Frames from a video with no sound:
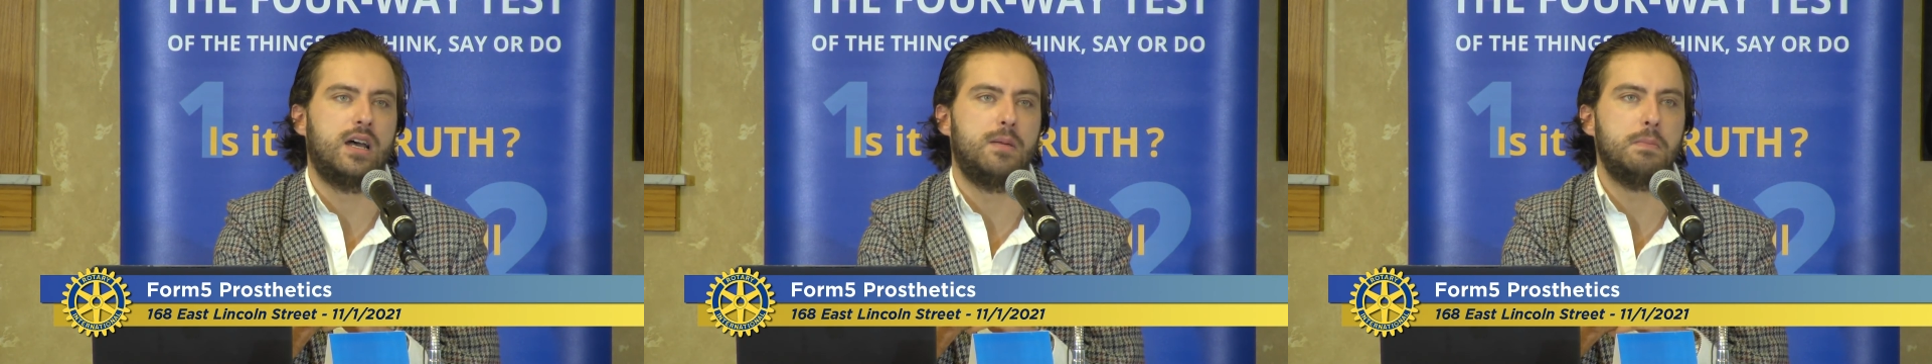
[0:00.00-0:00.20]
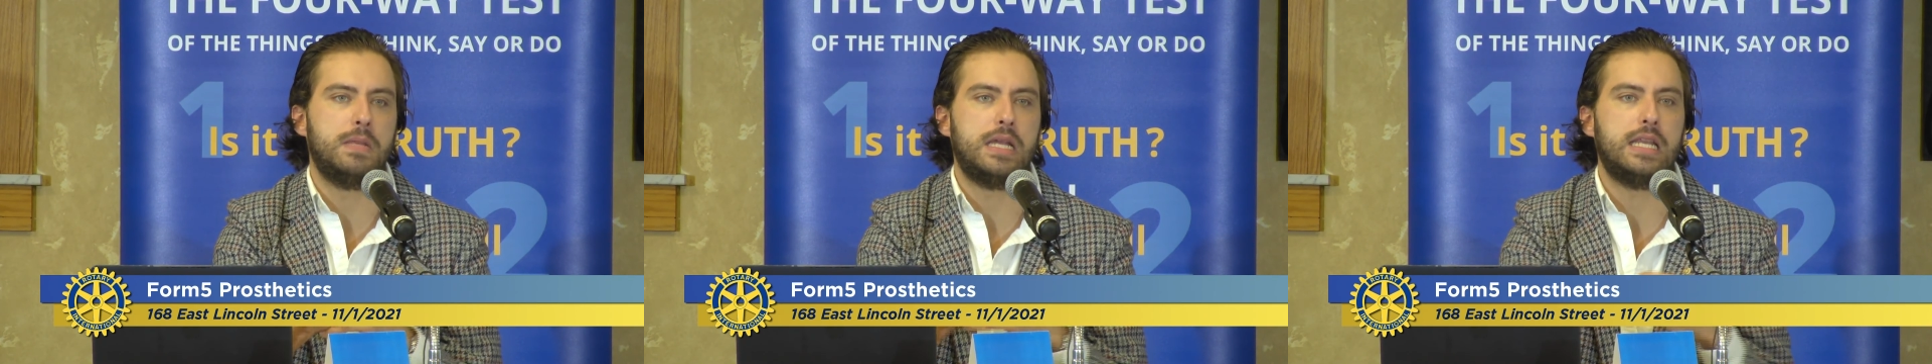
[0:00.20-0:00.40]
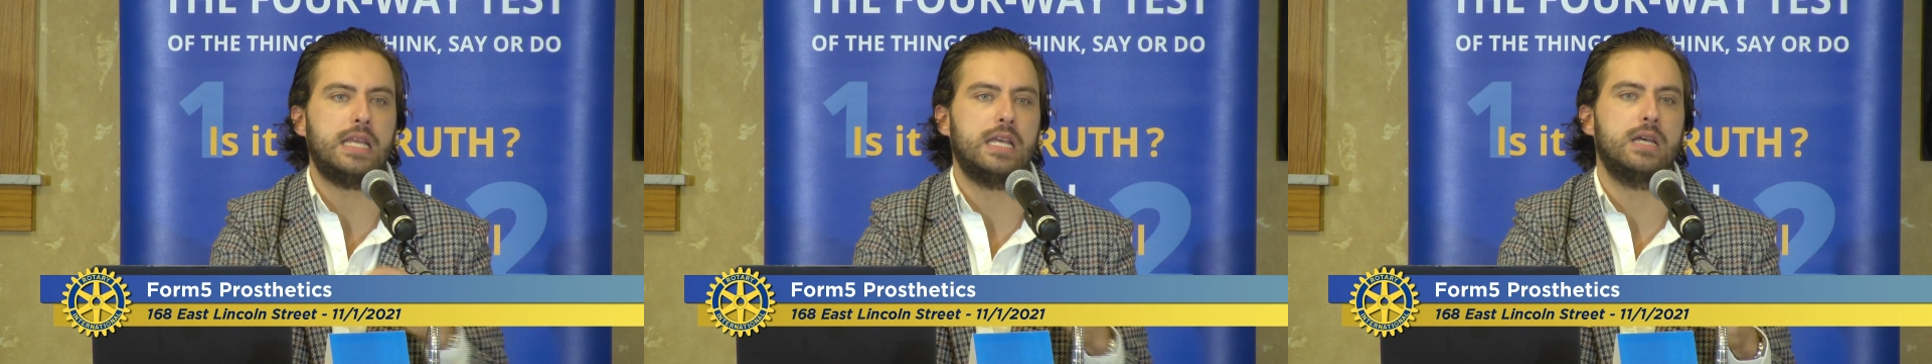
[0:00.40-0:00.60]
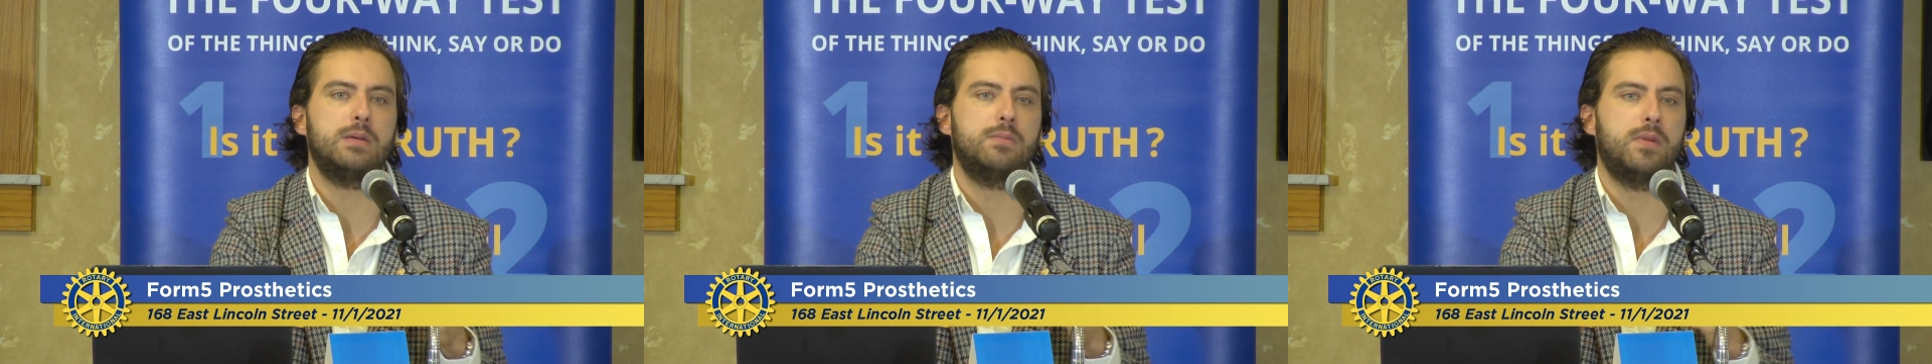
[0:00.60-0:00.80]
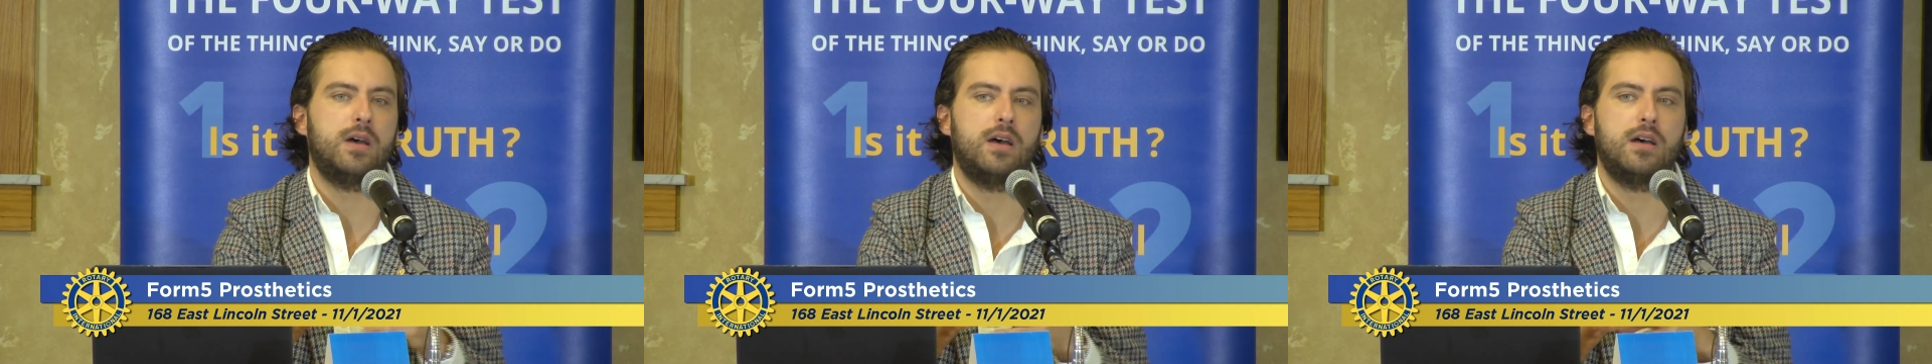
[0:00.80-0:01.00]
a
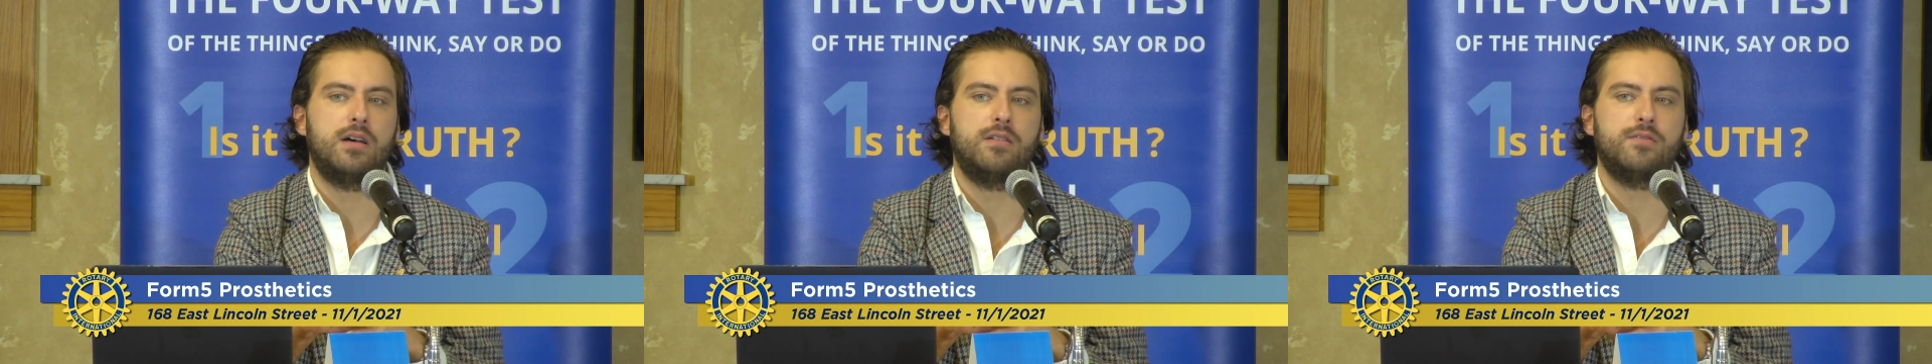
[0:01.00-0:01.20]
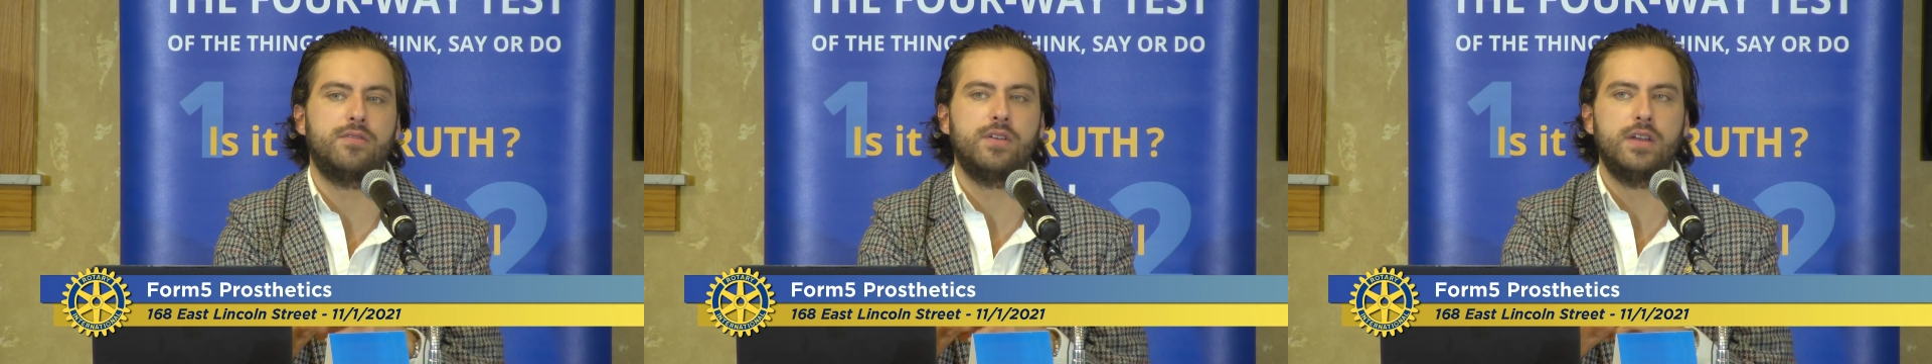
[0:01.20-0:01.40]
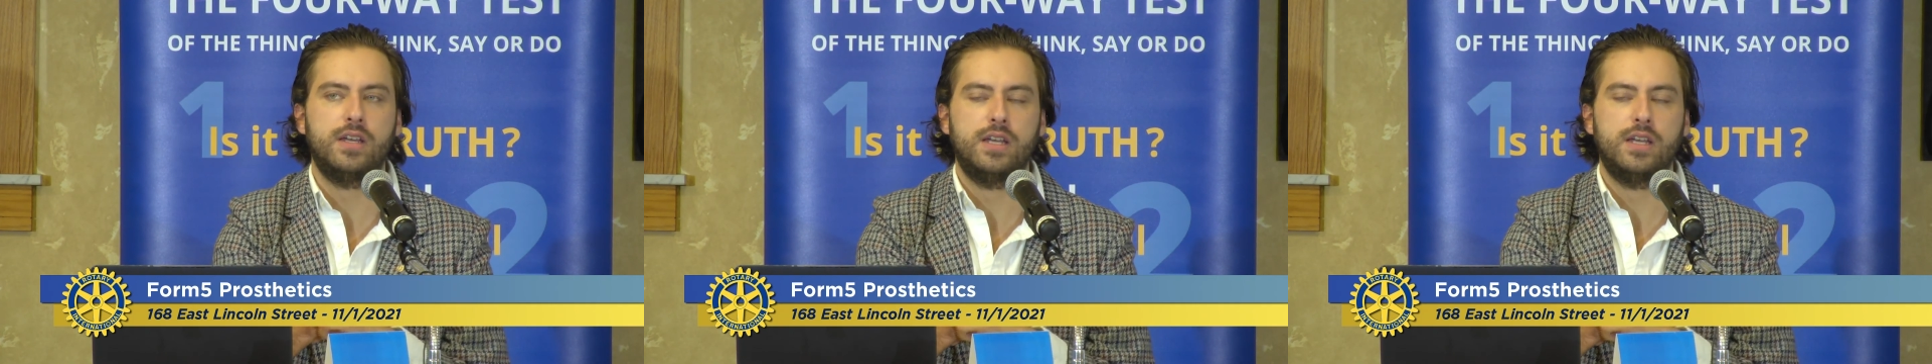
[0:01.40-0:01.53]
medium of